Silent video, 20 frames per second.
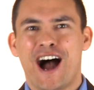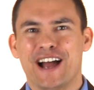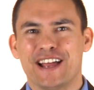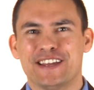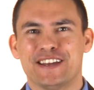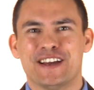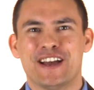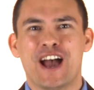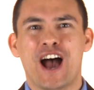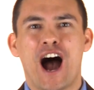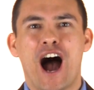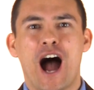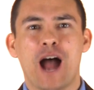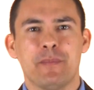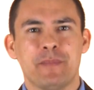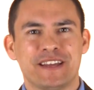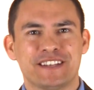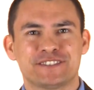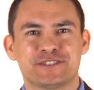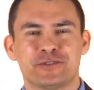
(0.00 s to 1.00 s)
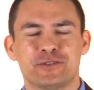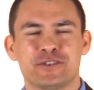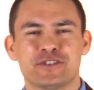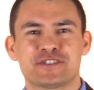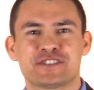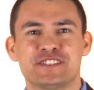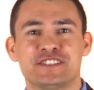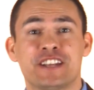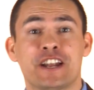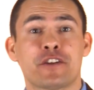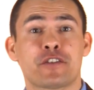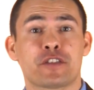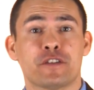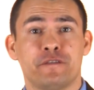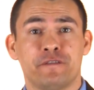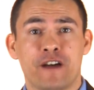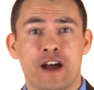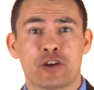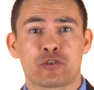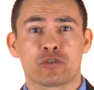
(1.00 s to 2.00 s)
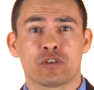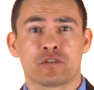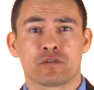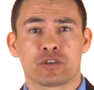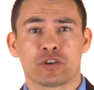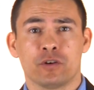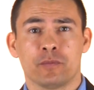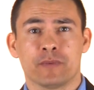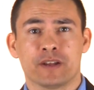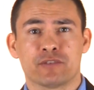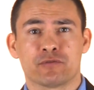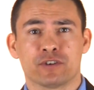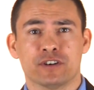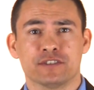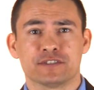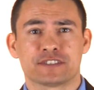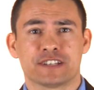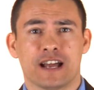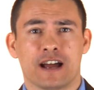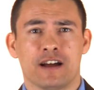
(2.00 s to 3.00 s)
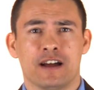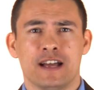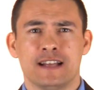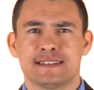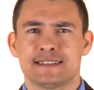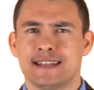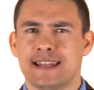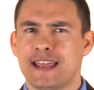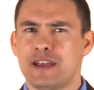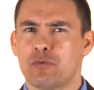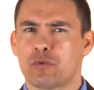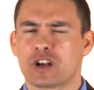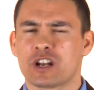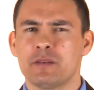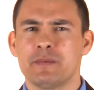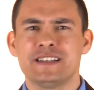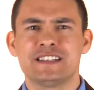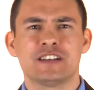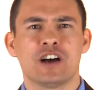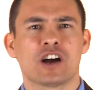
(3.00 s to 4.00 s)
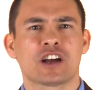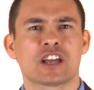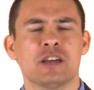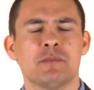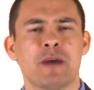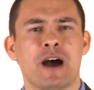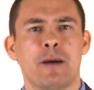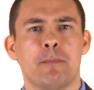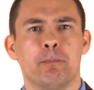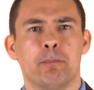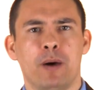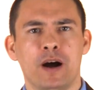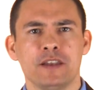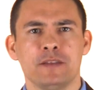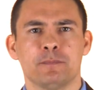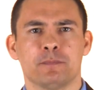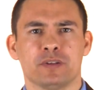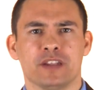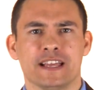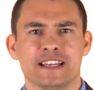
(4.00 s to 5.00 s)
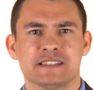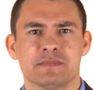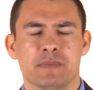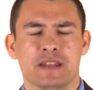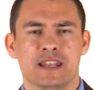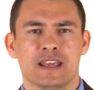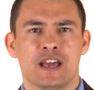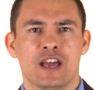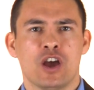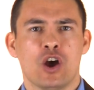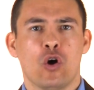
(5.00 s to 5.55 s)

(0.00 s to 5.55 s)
Hi, I'm Antonio Centeno, the founder of Real Men Real Style. Today we're going to be talking about button placement.